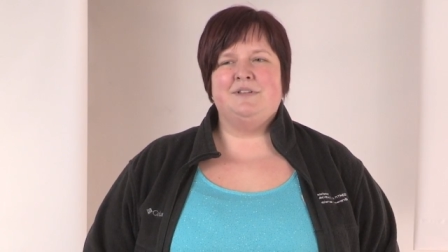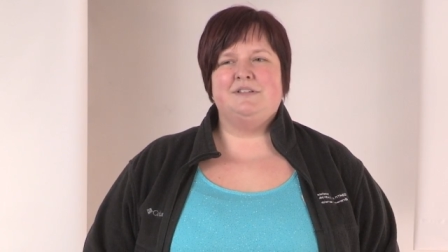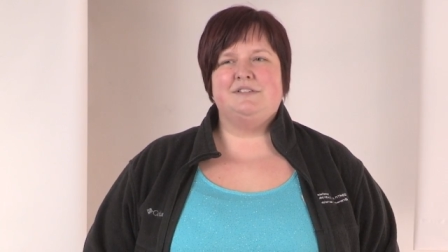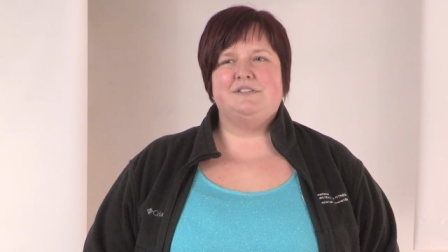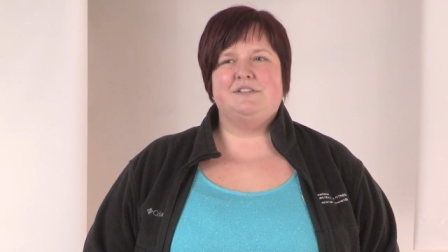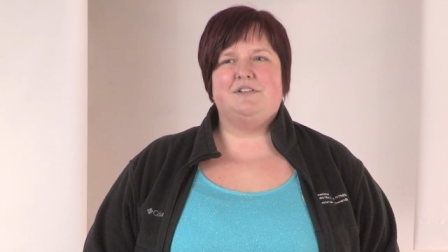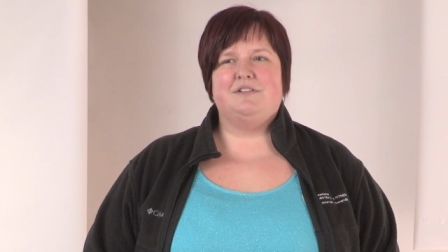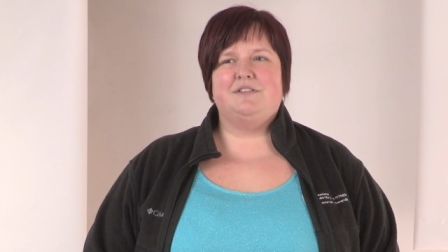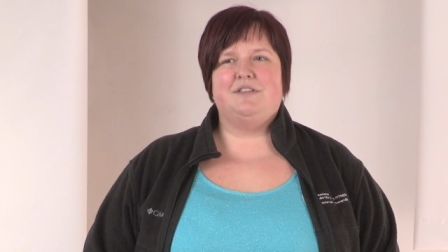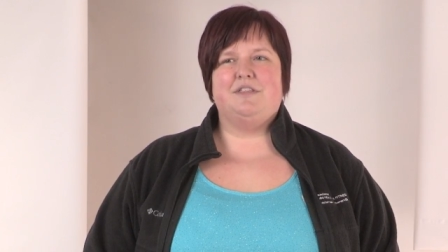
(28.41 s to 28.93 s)

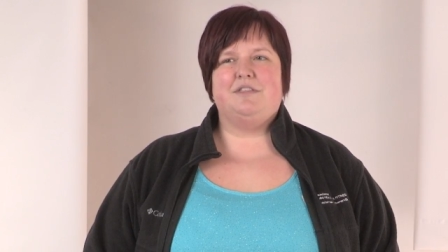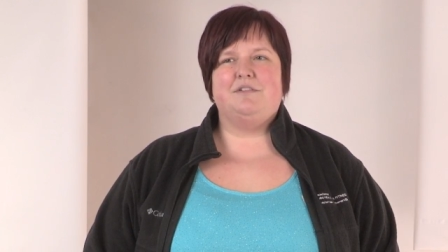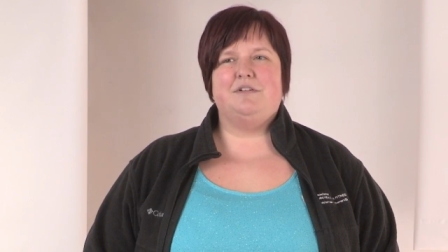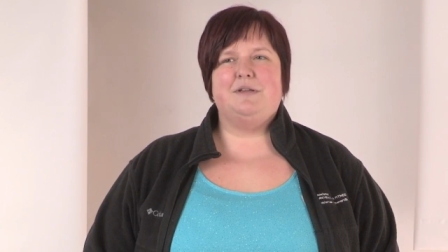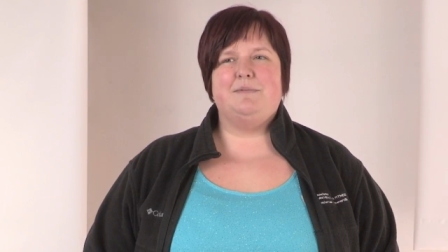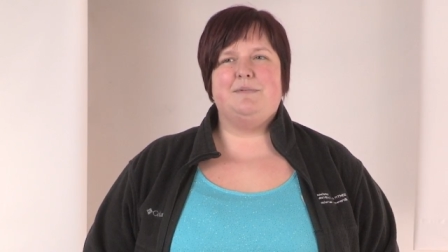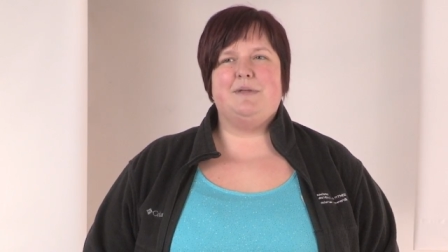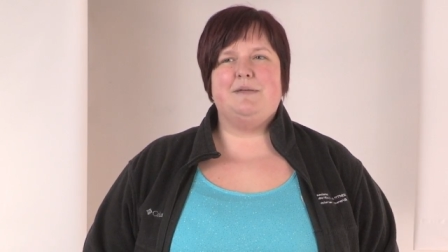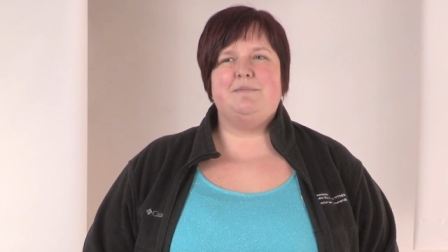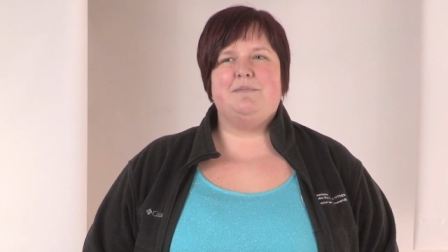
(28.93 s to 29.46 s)
so the
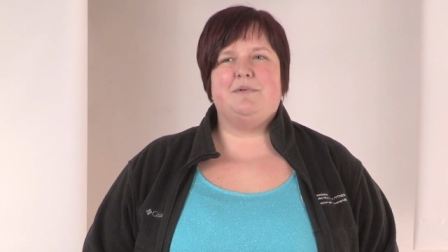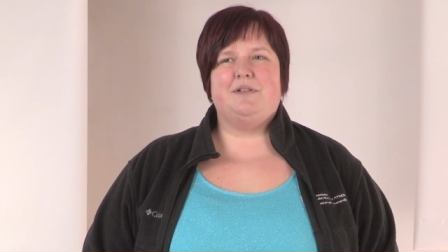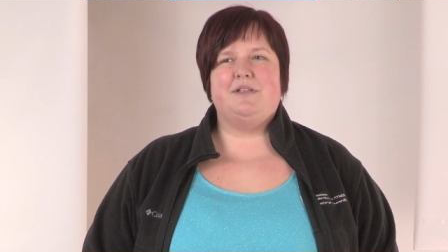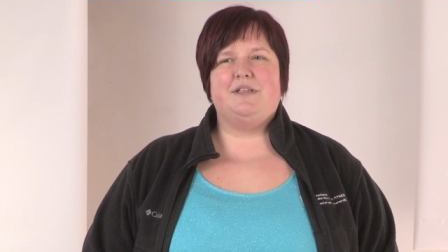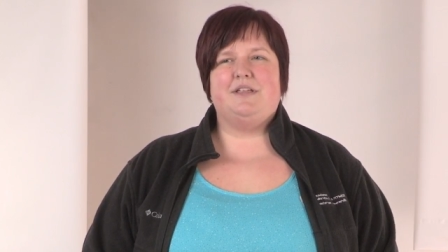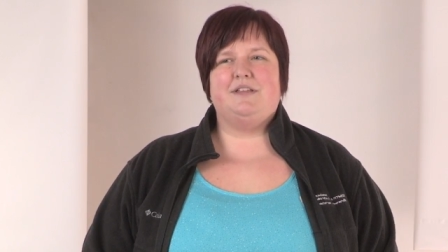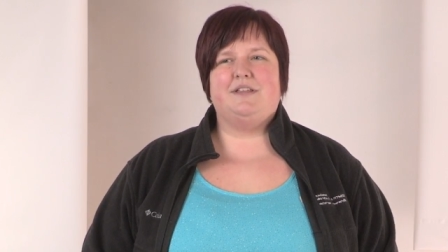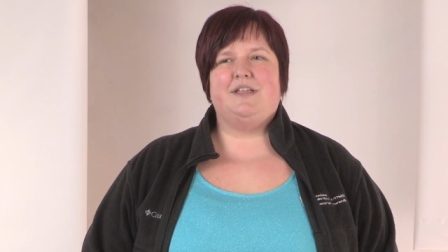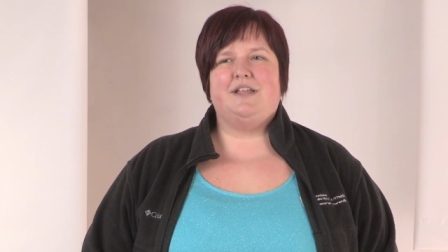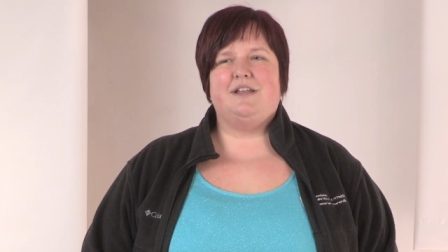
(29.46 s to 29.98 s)
three people
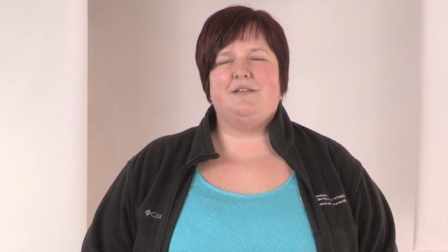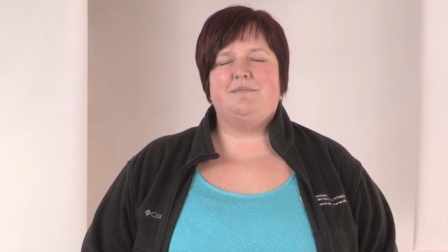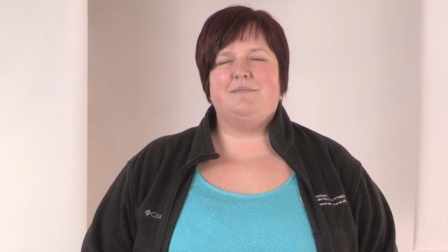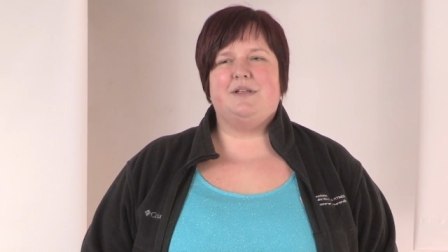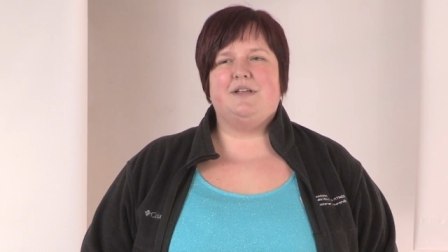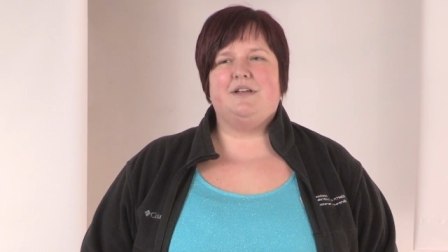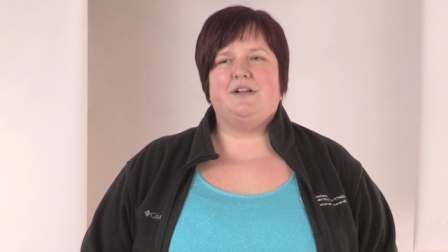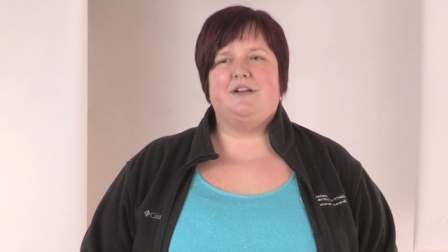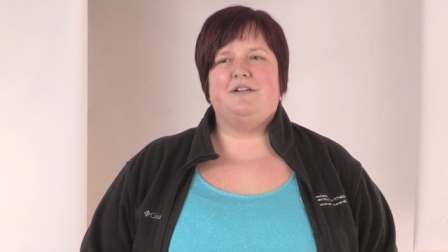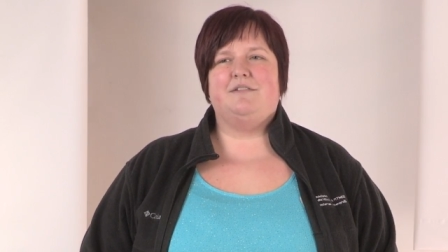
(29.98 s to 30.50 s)
he laid on
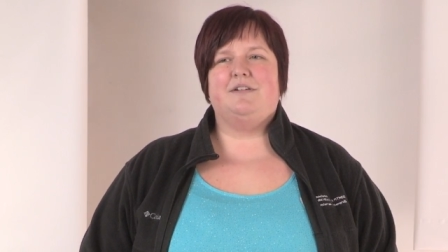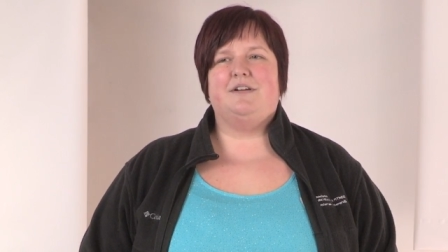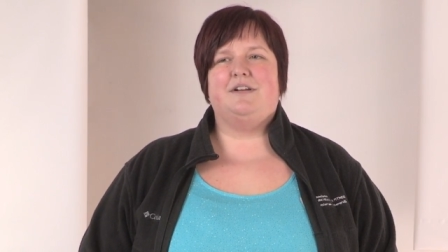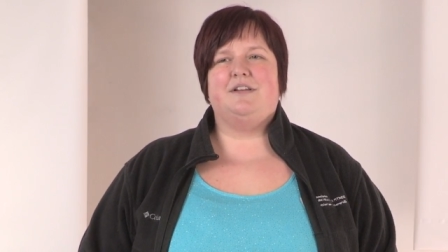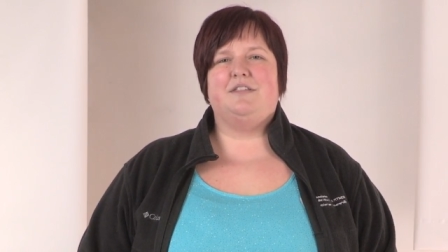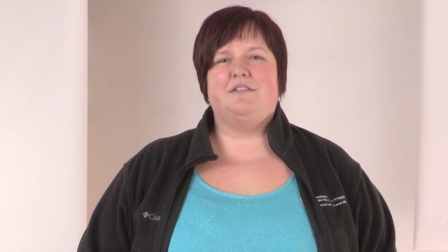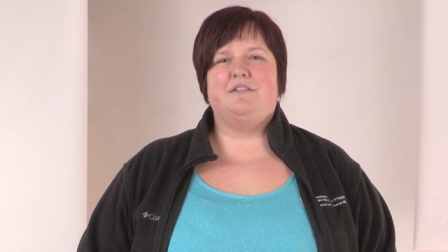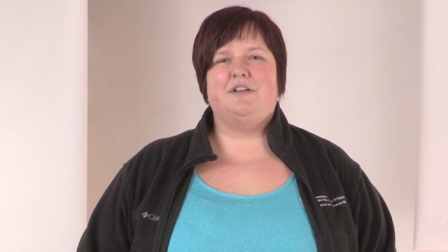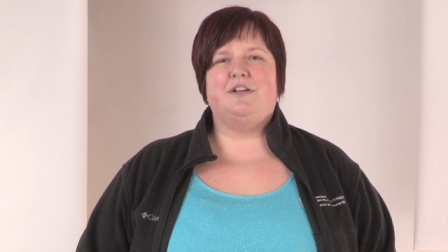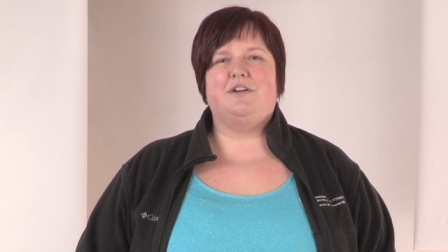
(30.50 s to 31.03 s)
my heart
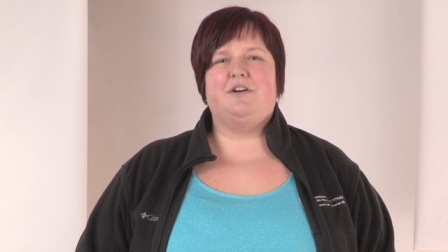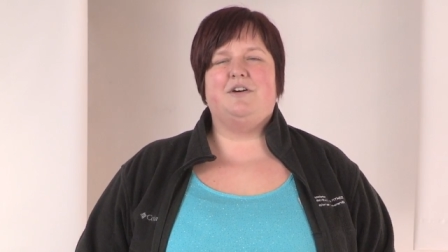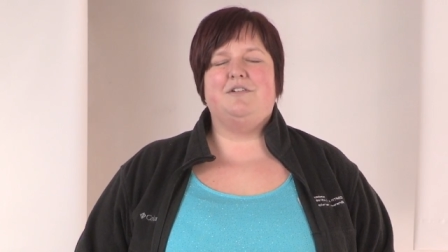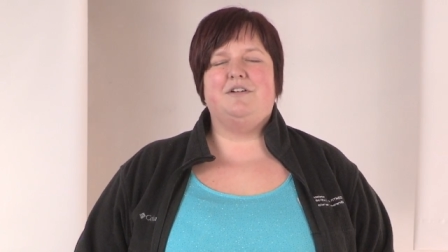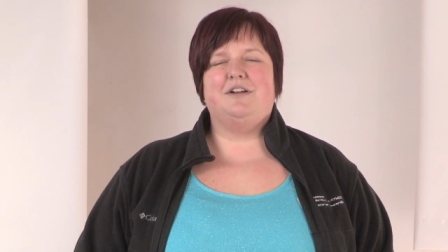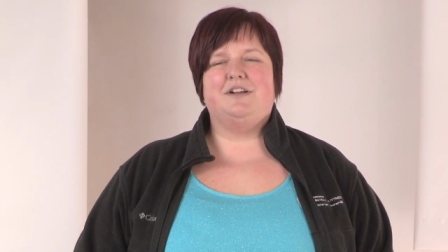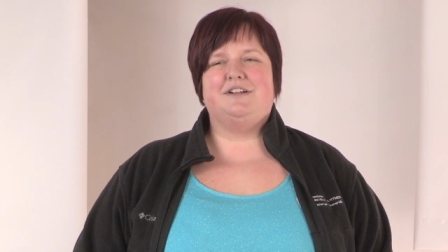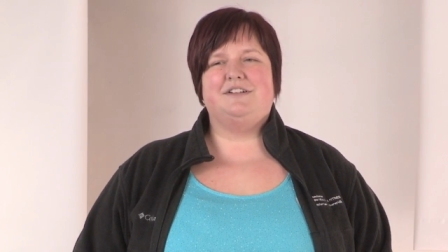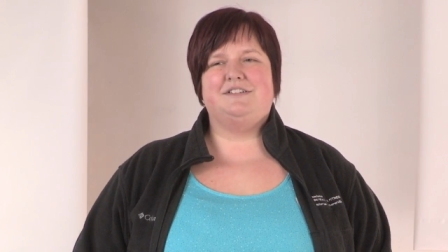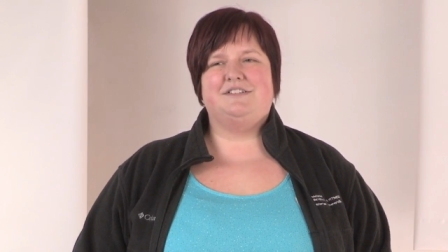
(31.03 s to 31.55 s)
were three
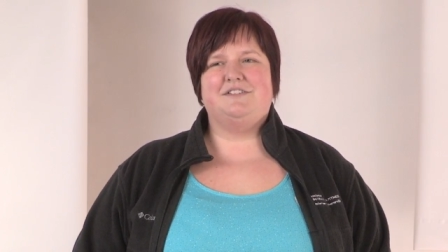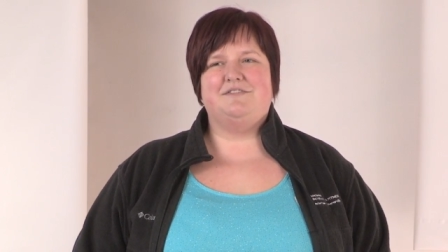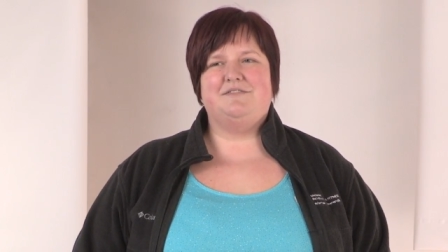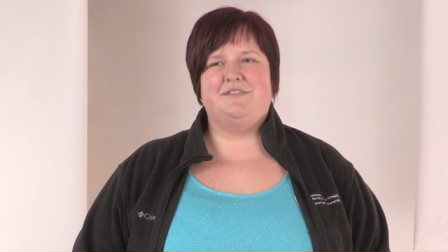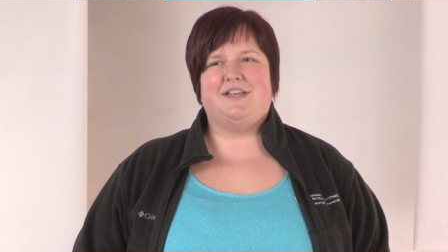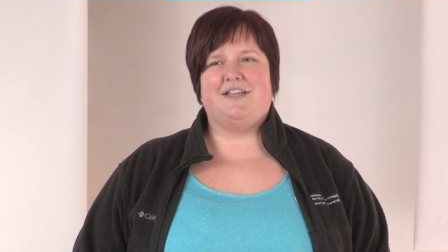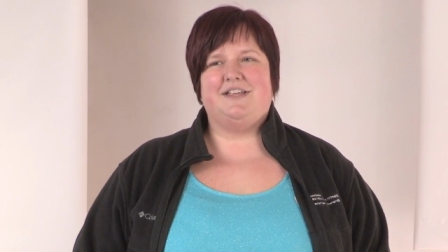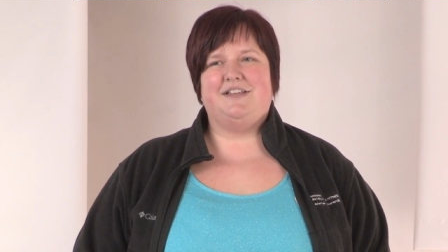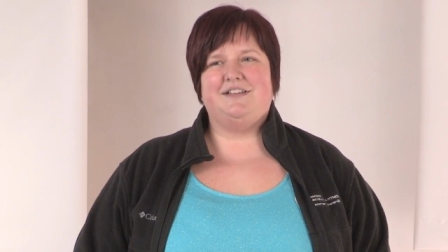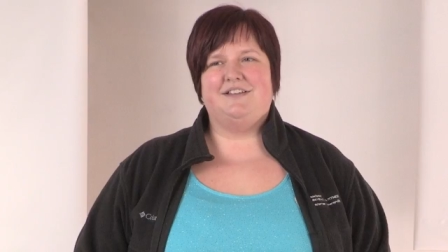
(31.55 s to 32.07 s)
coworkers of
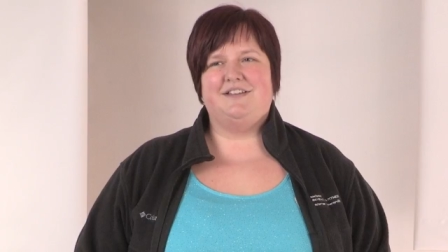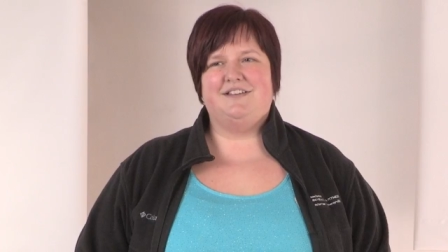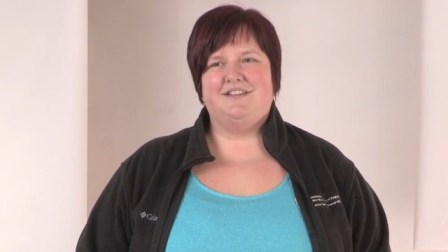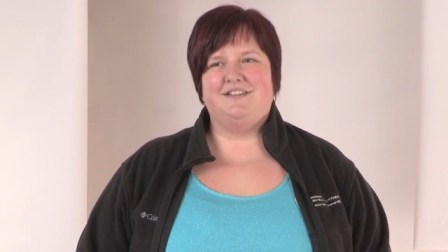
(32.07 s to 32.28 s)
mine.